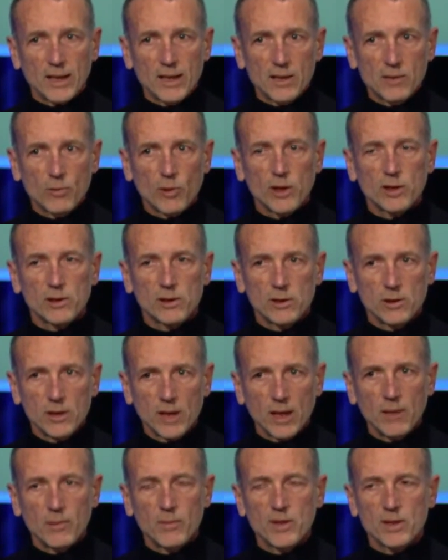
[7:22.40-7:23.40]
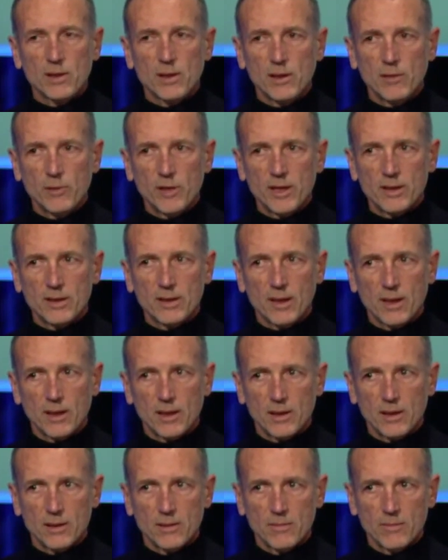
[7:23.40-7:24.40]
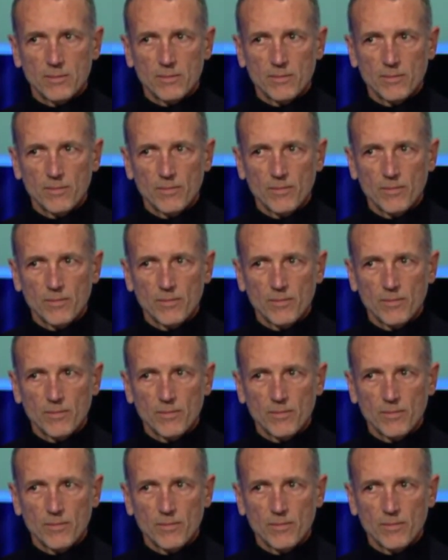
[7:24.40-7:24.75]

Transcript: That is what unanimously we decided.